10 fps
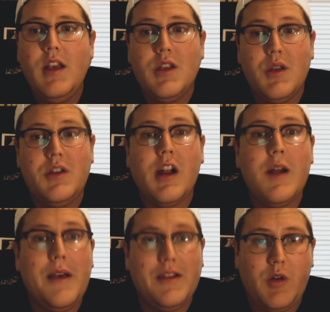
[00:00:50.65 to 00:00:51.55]
So it's
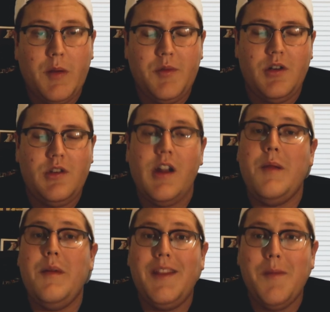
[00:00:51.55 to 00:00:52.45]
talking about scripture. It's
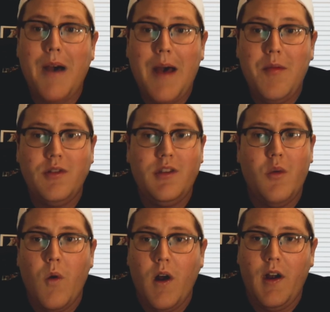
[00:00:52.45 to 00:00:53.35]
talking about the Bible, the
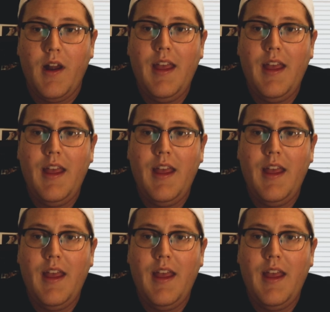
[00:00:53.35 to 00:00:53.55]
word.